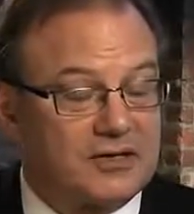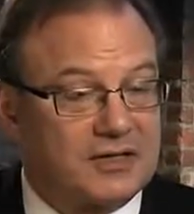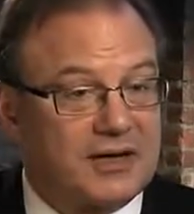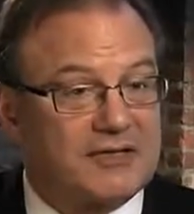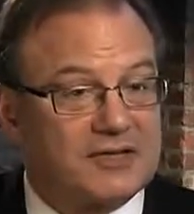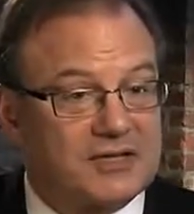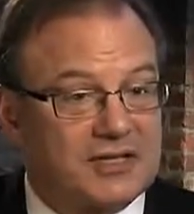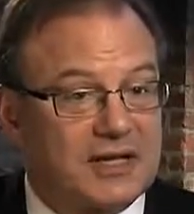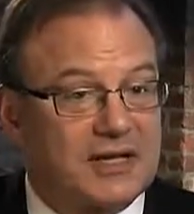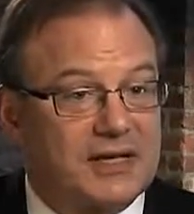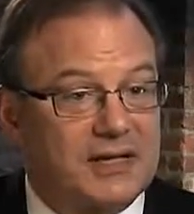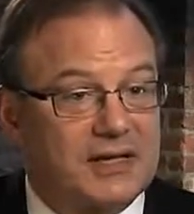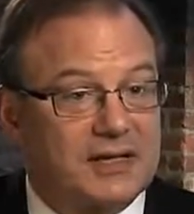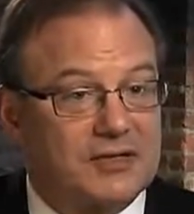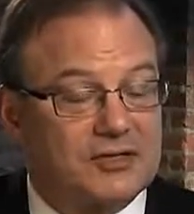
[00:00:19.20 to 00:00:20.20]

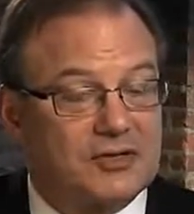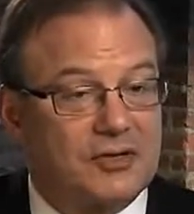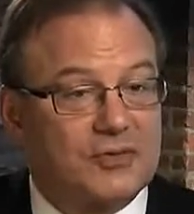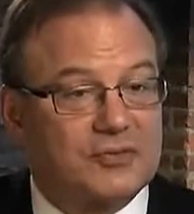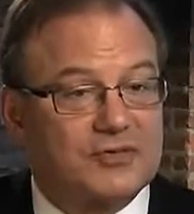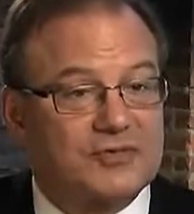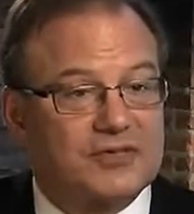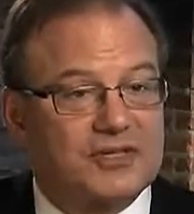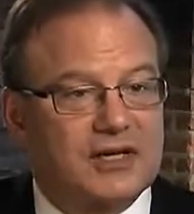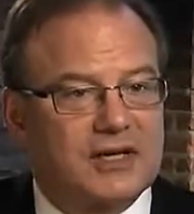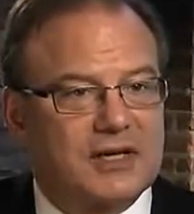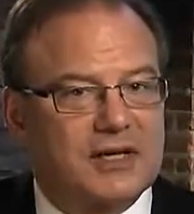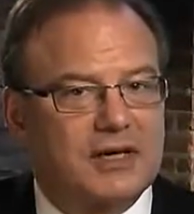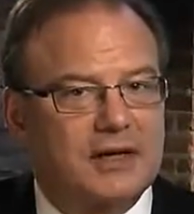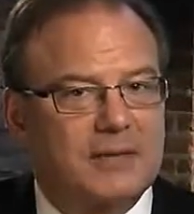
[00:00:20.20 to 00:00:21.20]
devastating in terms of
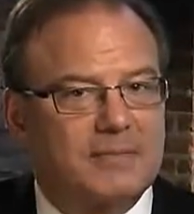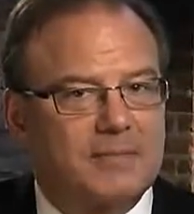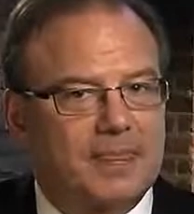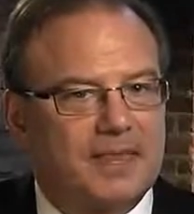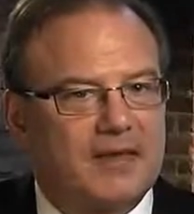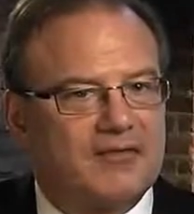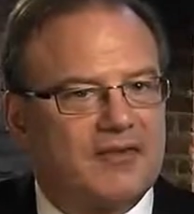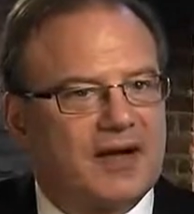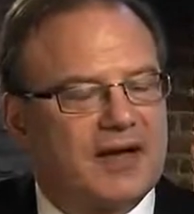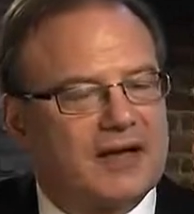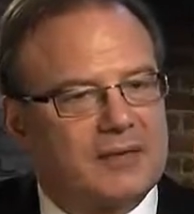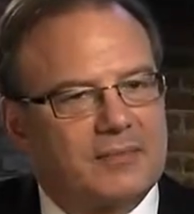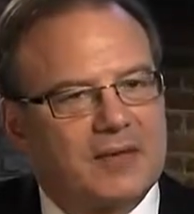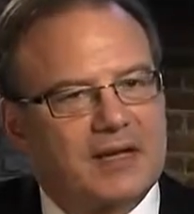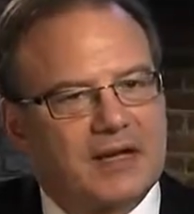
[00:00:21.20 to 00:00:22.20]
saying, if I
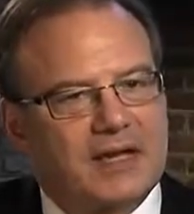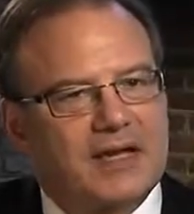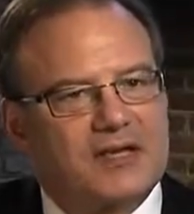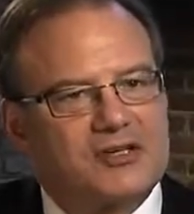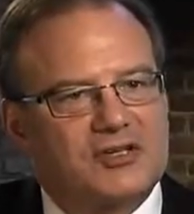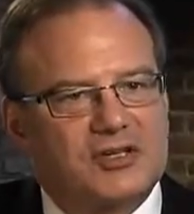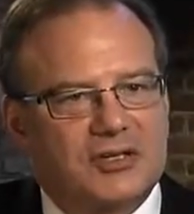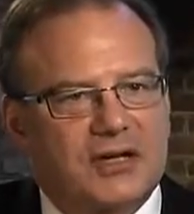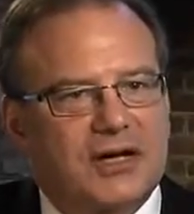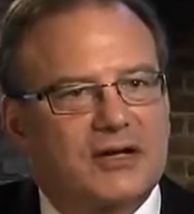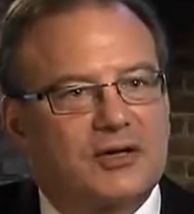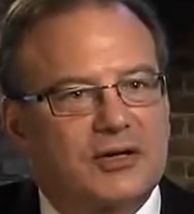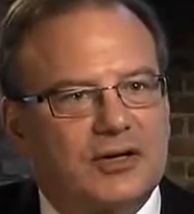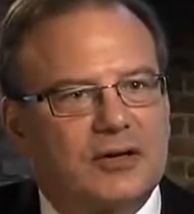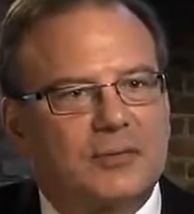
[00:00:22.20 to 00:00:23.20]
had a medication, I
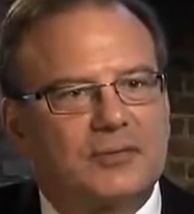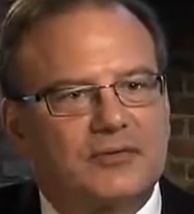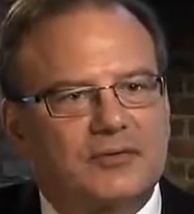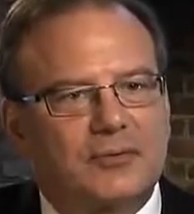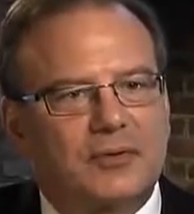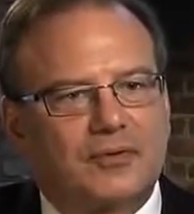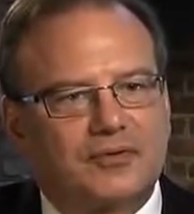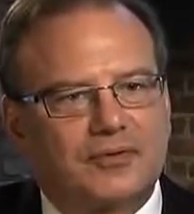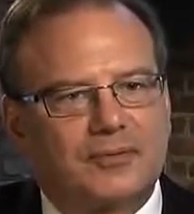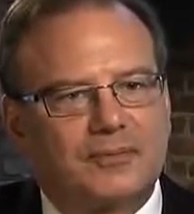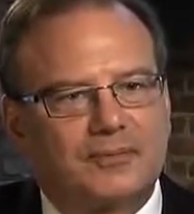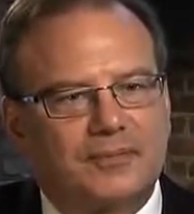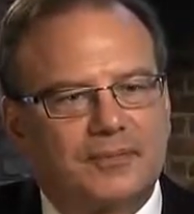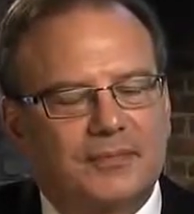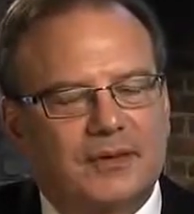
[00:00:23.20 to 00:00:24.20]
could help this person.
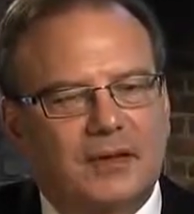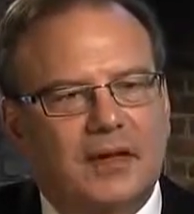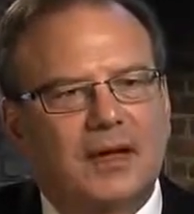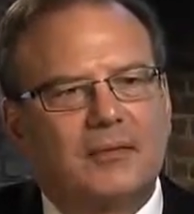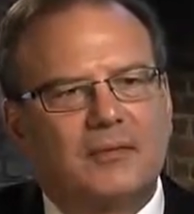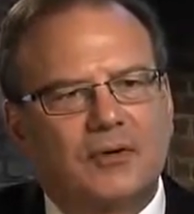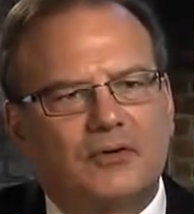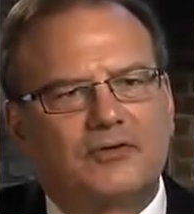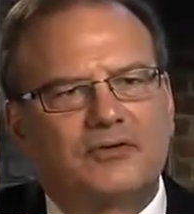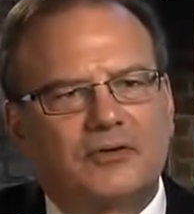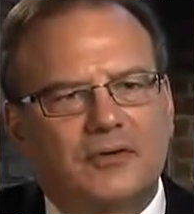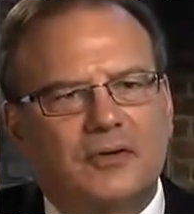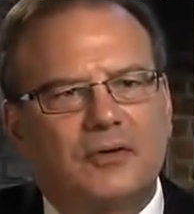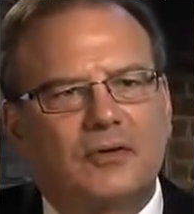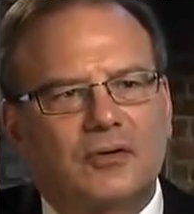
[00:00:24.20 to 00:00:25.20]
And most
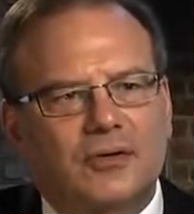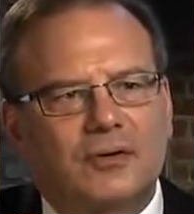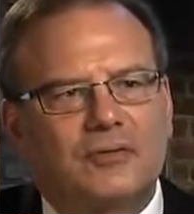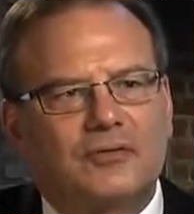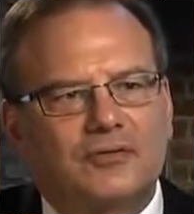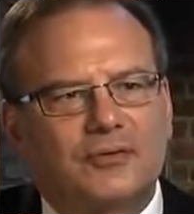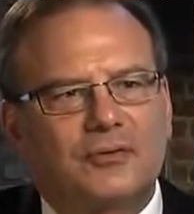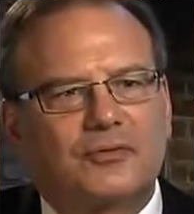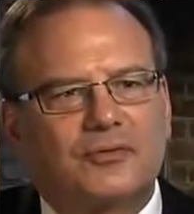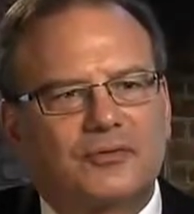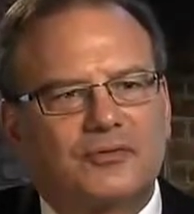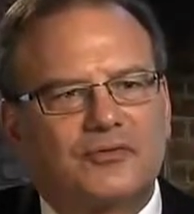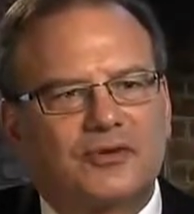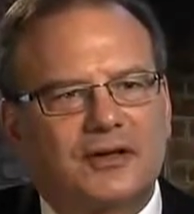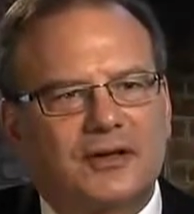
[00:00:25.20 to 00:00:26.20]
of the early
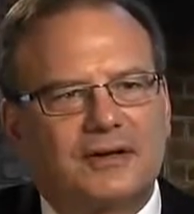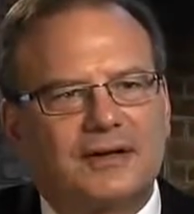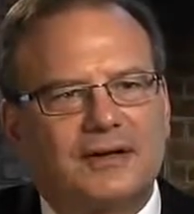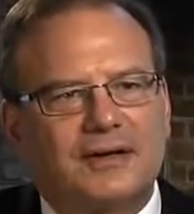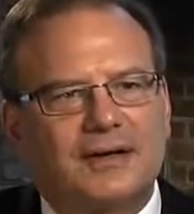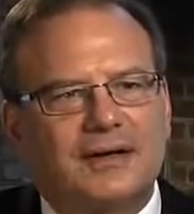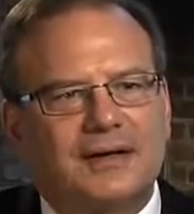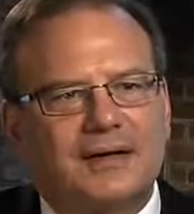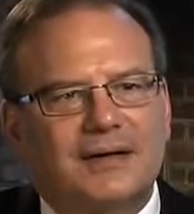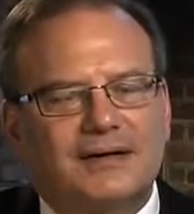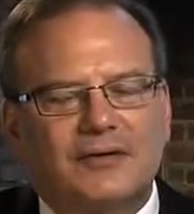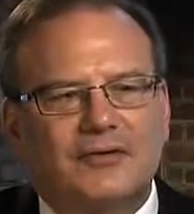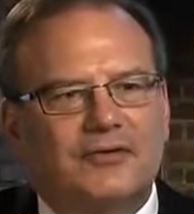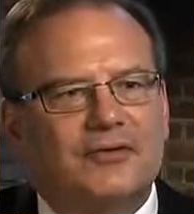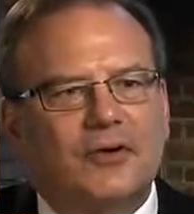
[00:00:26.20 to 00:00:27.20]
researchers said,
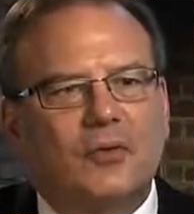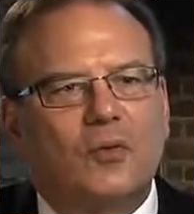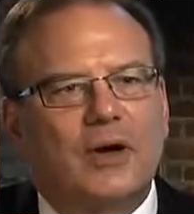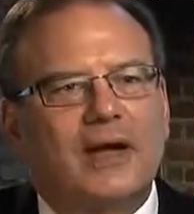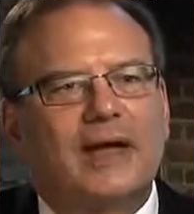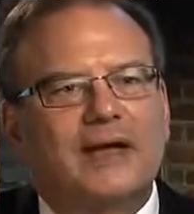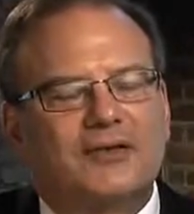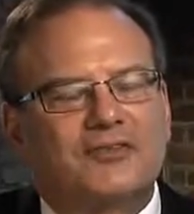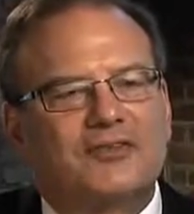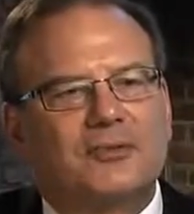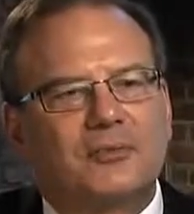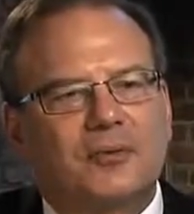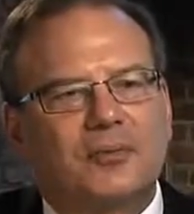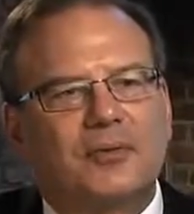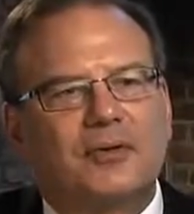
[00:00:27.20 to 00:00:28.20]
there's no way a
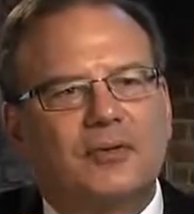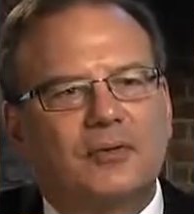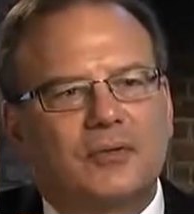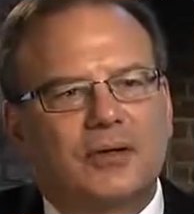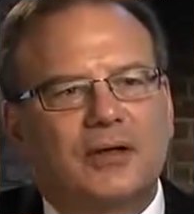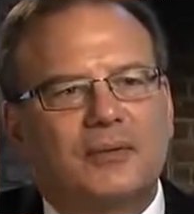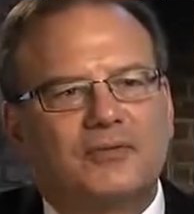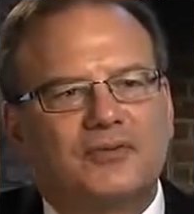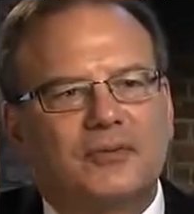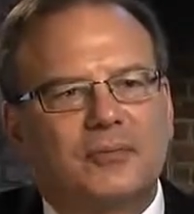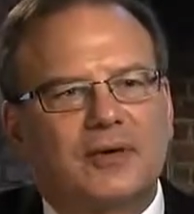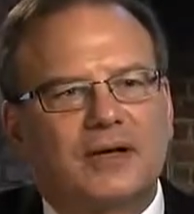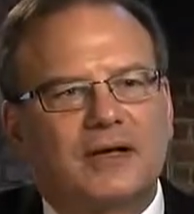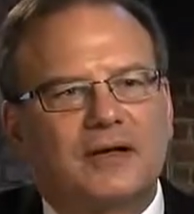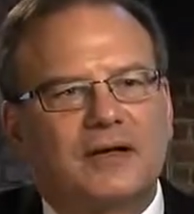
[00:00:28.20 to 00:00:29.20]
simple pill will help
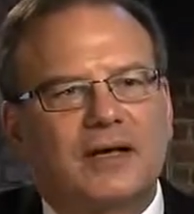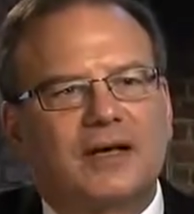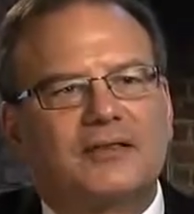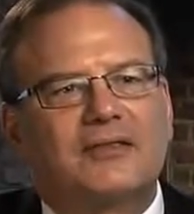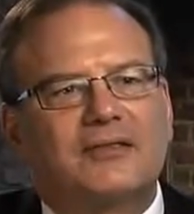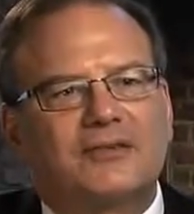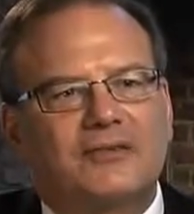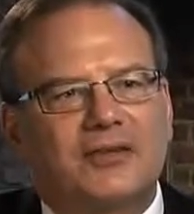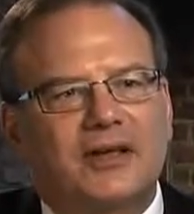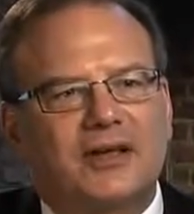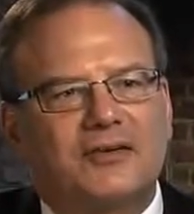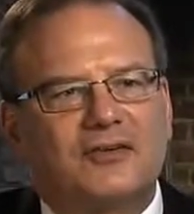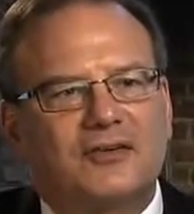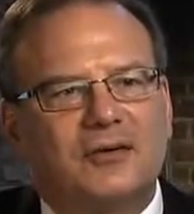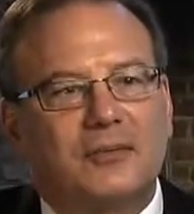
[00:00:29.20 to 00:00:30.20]
somebody at this
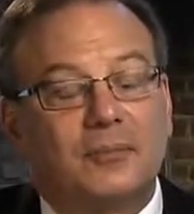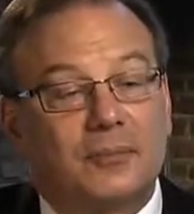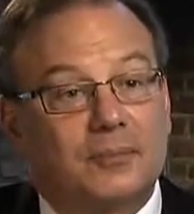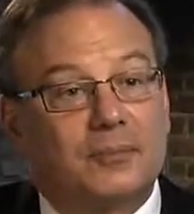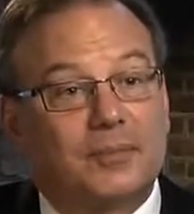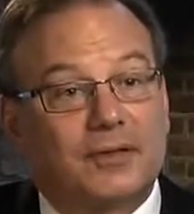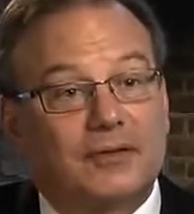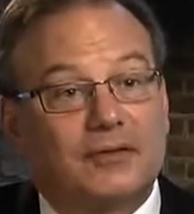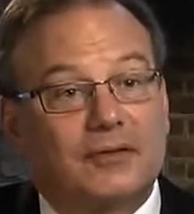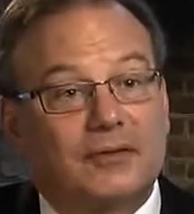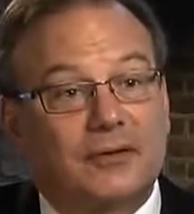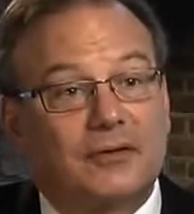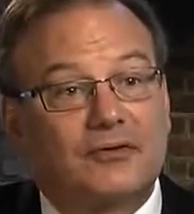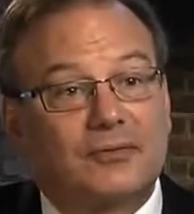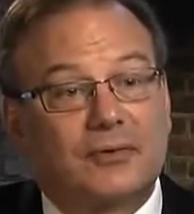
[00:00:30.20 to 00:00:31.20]
stage.
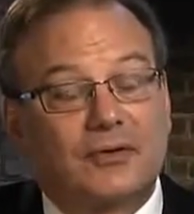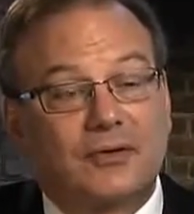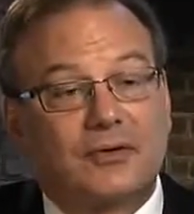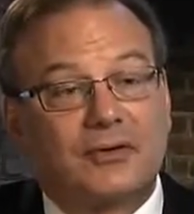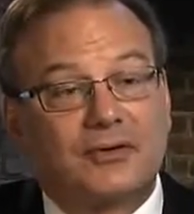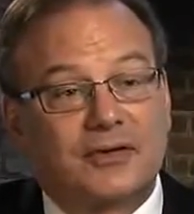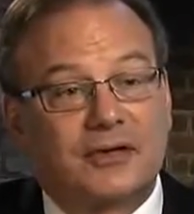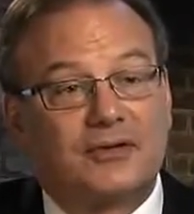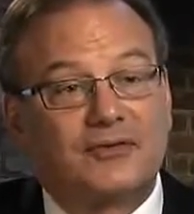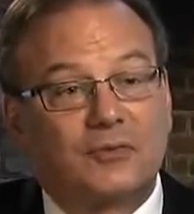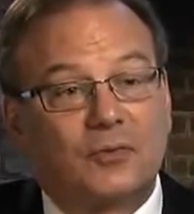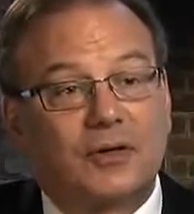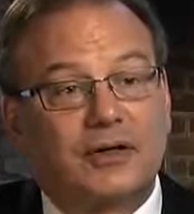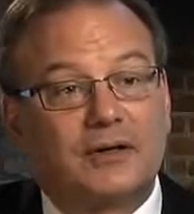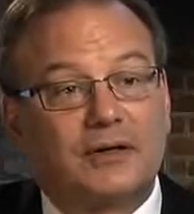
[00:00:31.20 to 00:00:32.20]
But those were the early
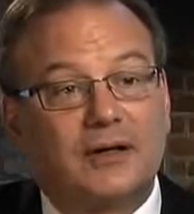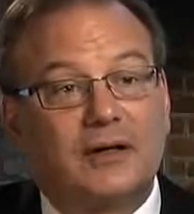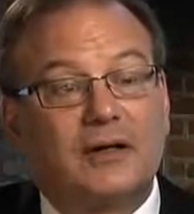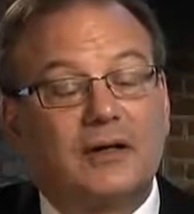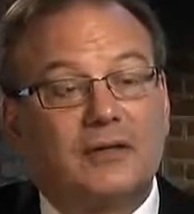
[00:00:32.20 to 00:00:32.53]
days when